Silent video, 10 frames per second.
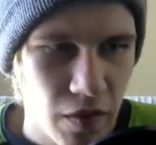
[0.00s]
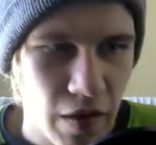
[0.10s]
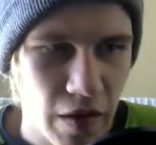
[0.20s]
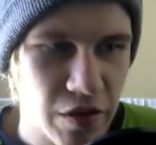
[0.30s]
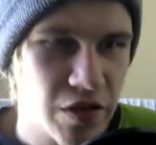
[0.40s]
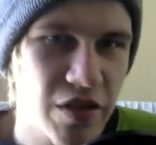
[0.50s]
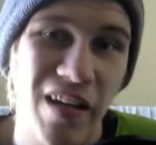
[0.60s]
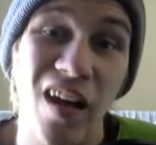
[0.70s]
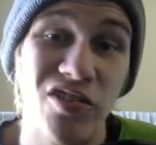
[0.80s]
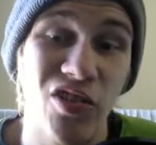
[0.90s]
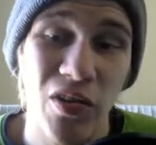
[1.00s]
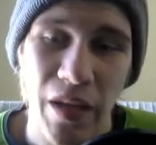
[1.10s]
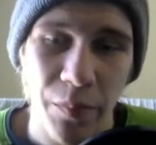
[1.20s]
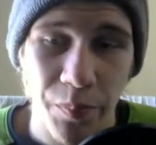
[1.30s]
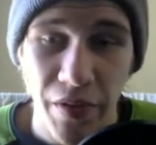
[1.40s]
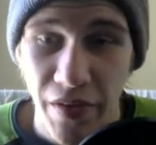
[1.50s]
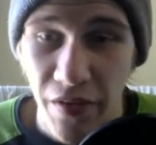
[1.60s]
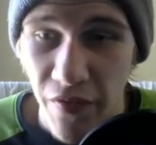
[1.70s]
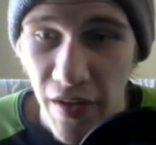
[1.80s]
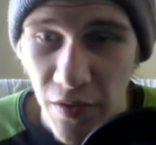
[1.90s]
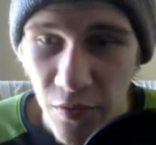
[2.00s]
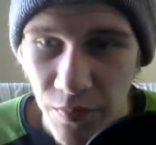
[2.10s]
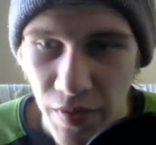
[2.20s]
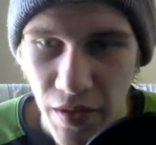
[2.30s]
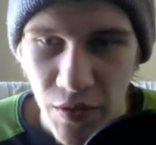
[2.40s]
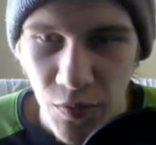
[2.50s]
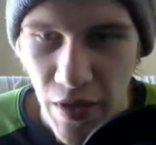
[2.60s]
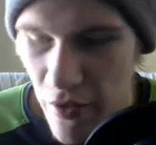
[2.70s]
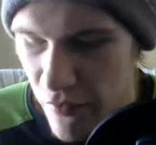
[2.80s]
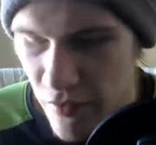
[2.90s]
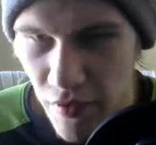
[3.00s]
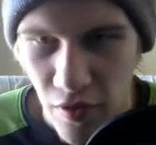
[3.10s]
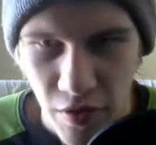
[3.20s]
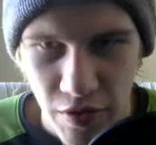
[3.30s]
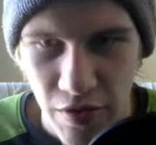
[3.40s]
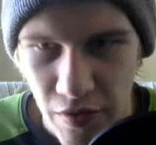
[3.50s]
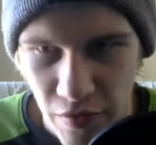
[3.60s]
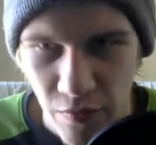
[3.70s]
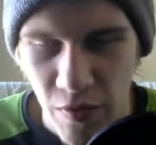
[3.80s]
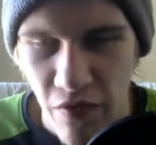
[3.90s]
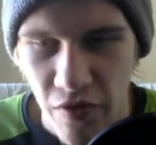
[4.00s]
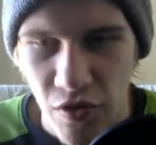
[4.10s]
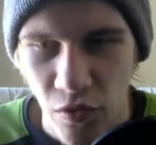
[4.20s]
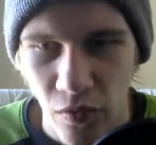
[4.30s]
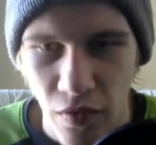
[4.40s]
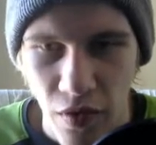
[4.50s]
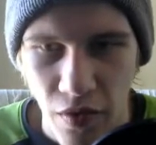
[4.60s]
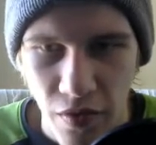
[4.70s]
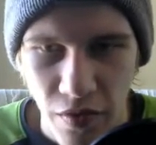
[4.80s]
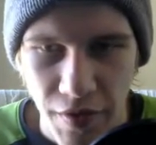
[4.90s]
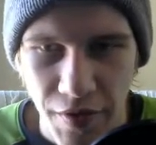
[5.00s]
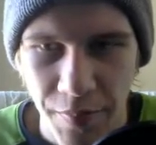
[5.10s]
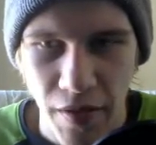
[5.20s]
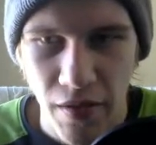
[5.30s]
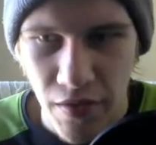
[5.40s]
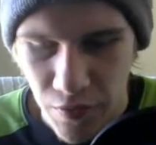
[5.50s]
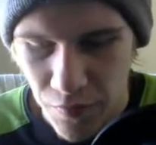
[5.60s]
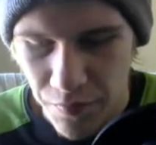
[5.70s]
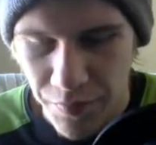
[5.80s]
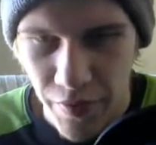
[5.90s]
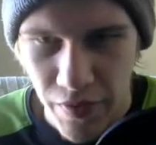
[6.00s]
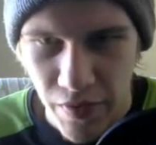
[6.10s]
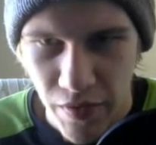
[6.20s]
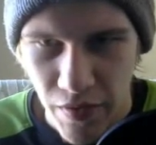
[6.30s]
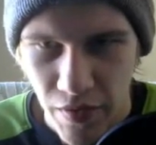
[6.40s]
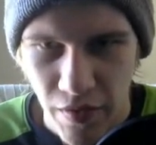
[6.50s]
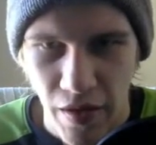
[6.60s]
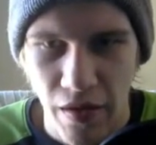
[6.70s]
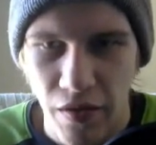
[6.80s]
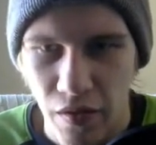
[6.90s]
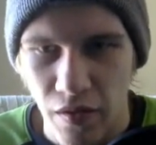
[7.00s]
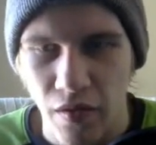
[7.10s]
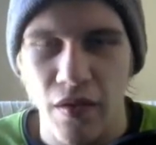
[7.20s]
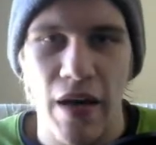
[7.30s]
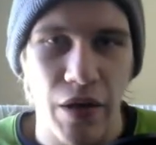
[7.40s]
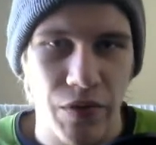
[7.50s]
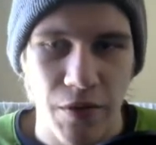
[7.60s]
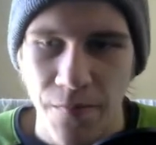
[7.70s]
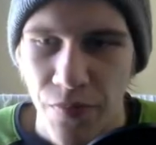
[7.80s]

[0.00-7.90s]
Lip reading: As you can see, it does not yet print the value because we haven't asked it, we haven't told the compiler to print anything out.